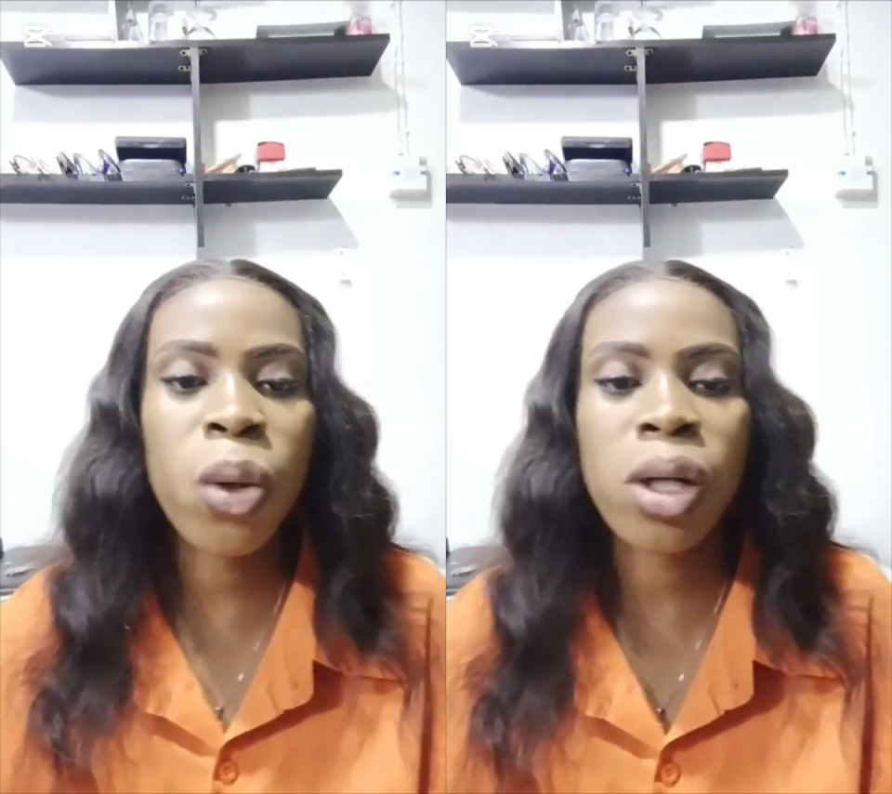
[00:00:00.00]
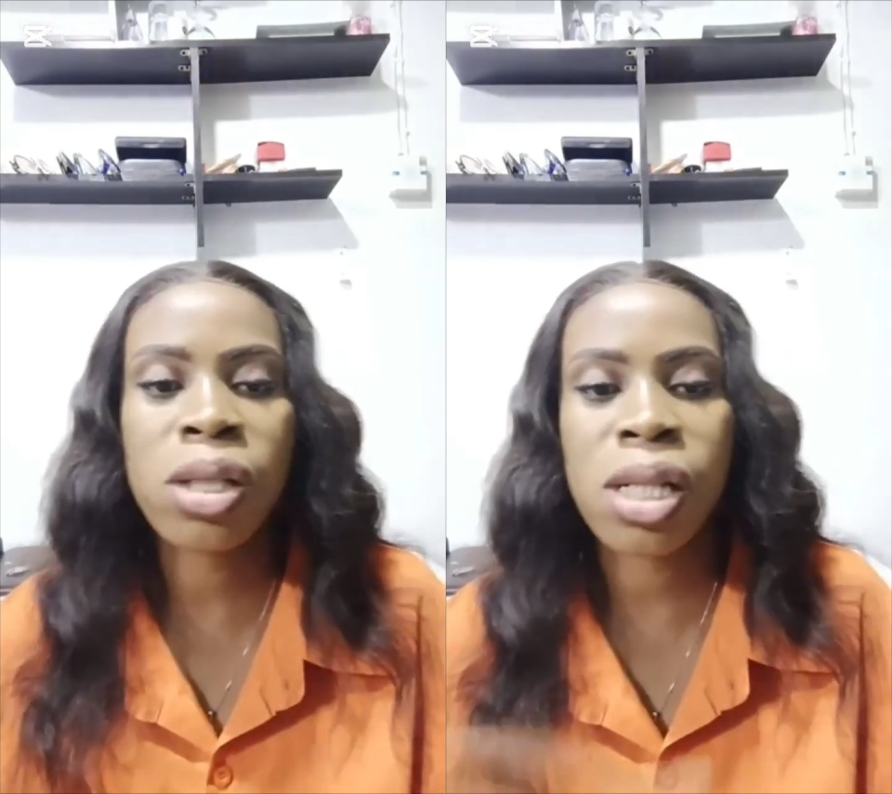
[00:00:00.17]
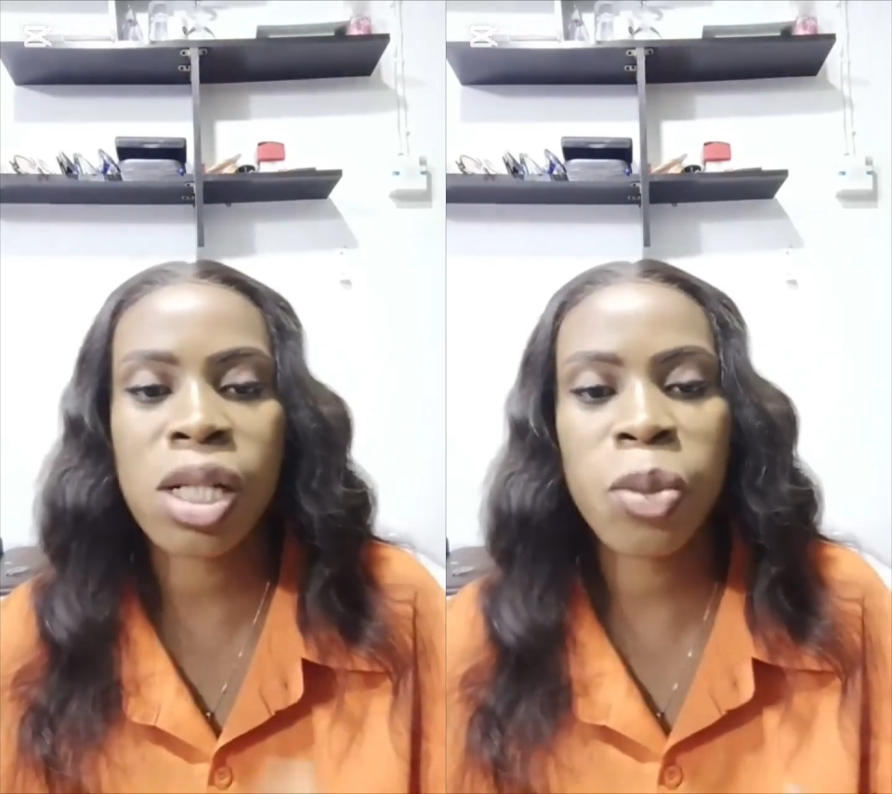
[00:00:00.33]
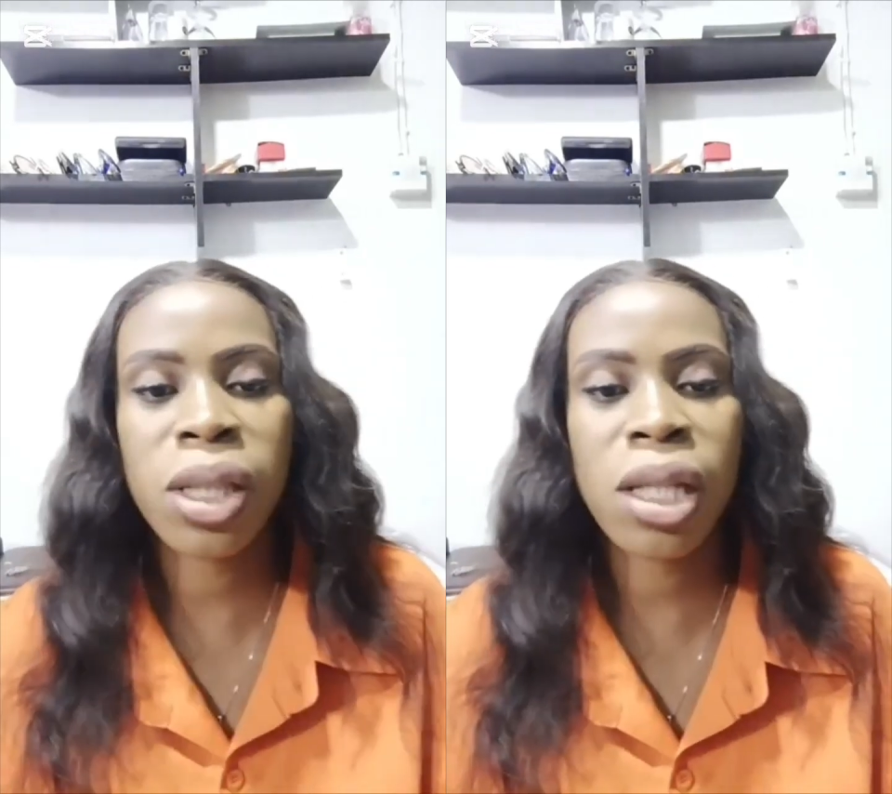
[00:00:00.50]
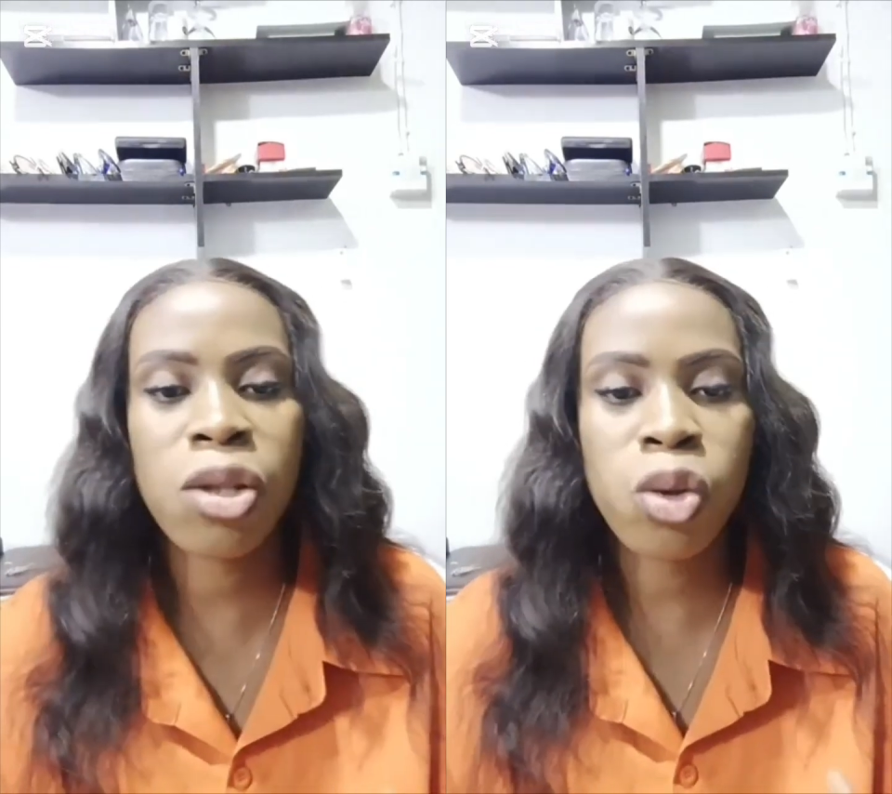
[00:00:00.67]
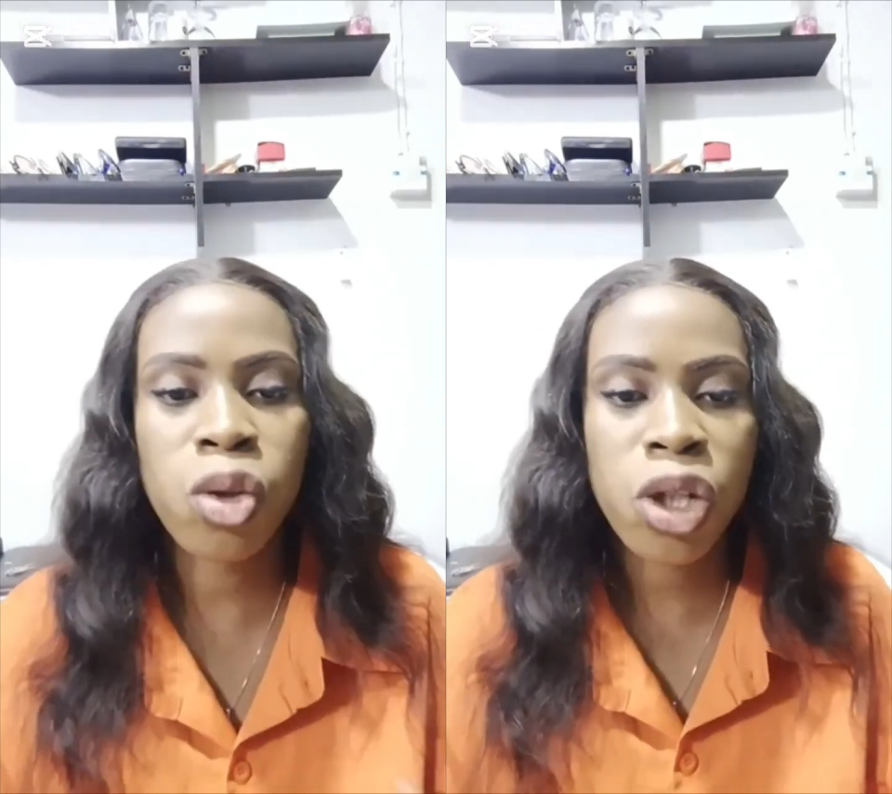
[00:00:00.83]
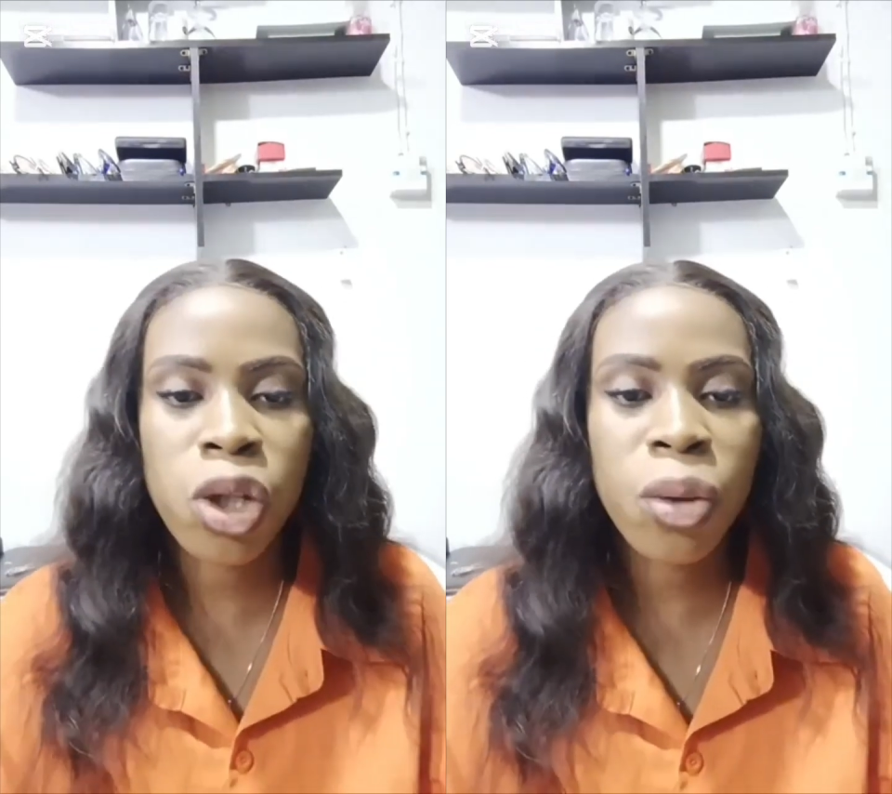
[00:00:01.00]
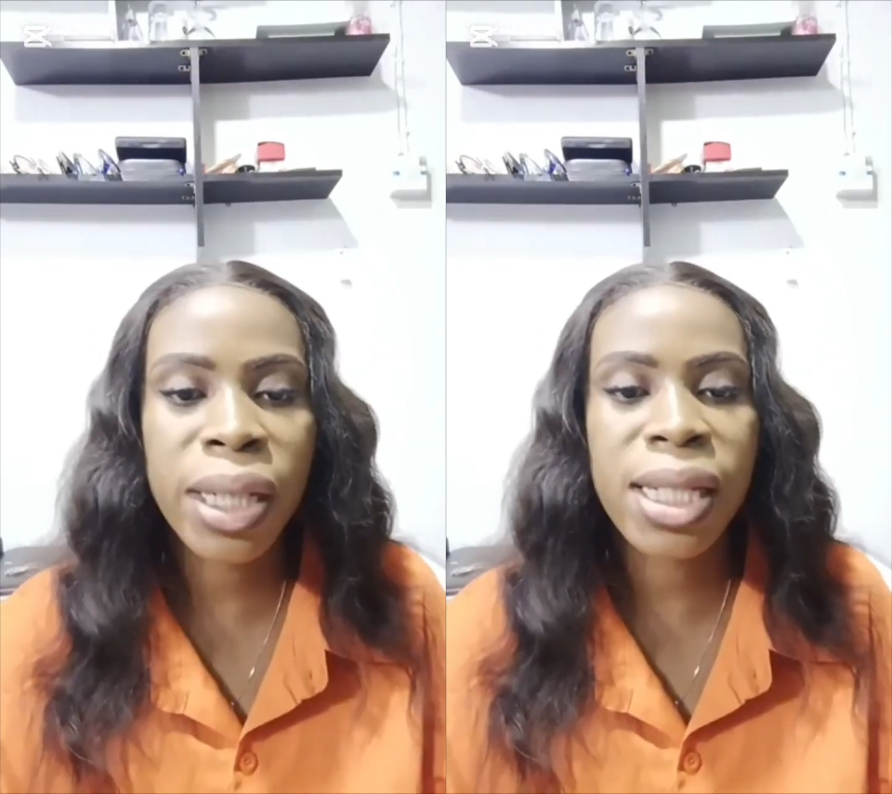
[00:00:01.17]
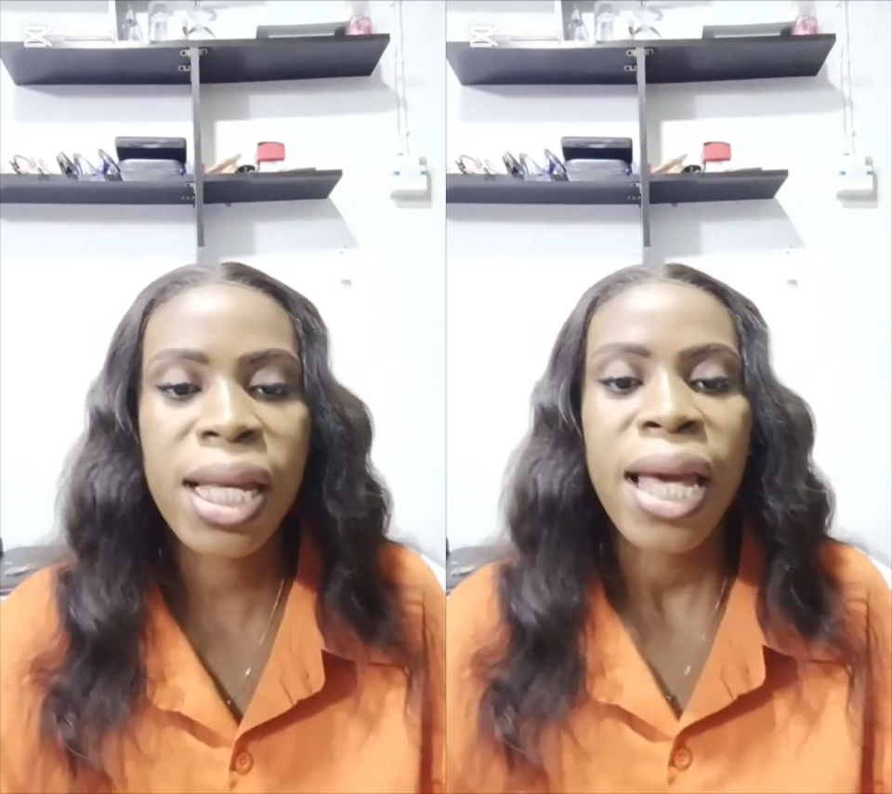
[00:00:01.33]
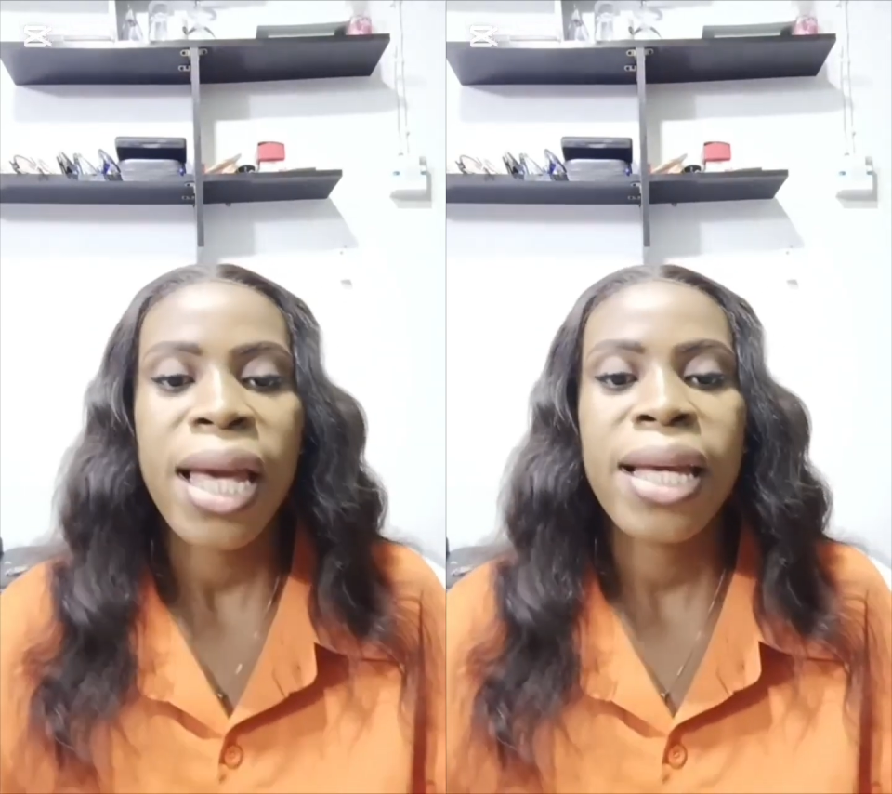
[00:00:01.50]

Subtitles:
was exported to the US,